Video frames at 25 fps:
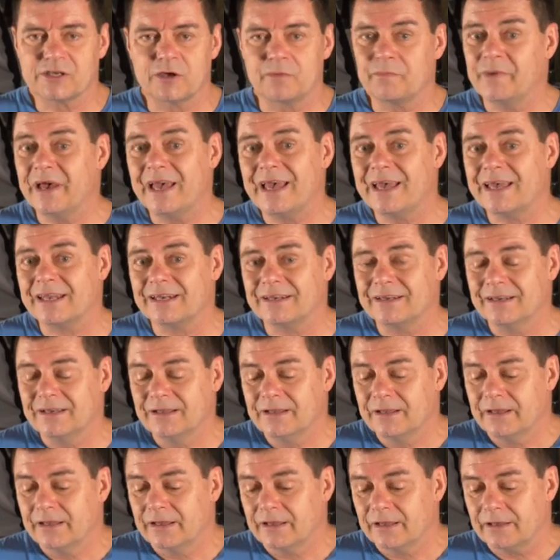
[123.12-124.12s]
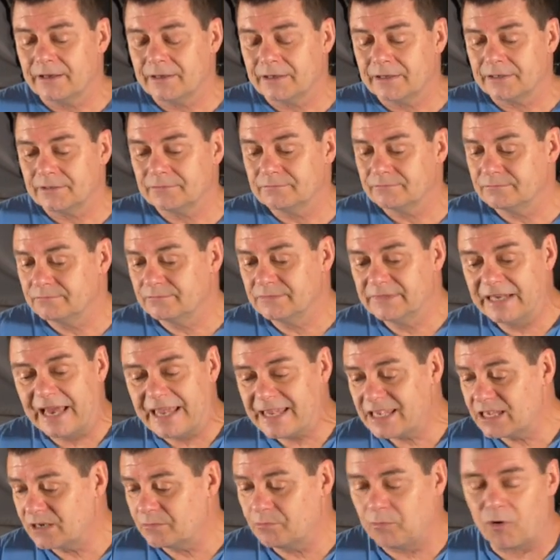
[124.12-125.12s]
so bad.
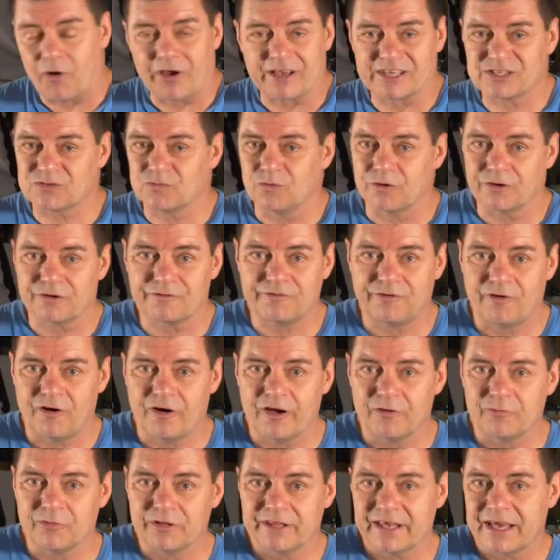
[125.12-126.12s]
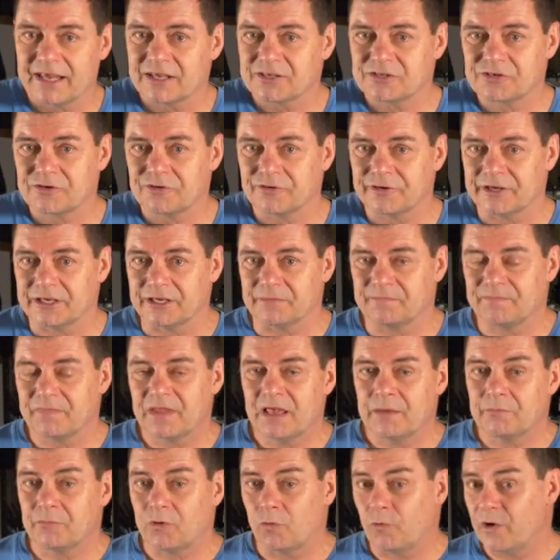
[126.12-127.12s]
Naked bikes work fine without a screen.
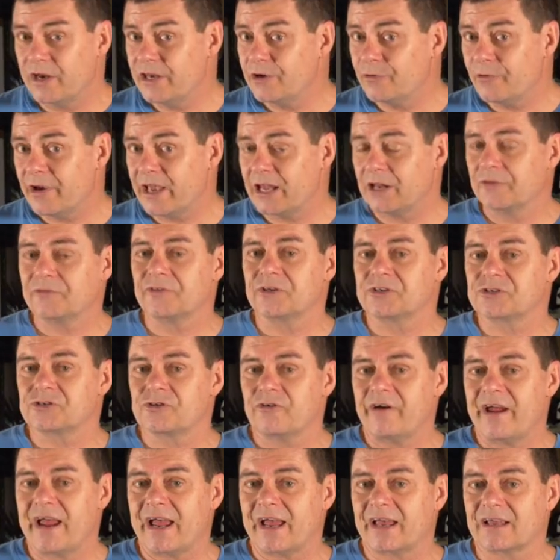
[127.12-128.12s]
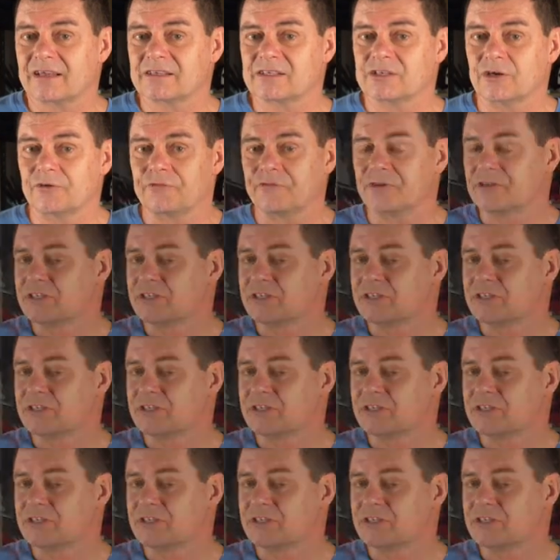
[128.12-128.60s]
But when you're out on the track, so for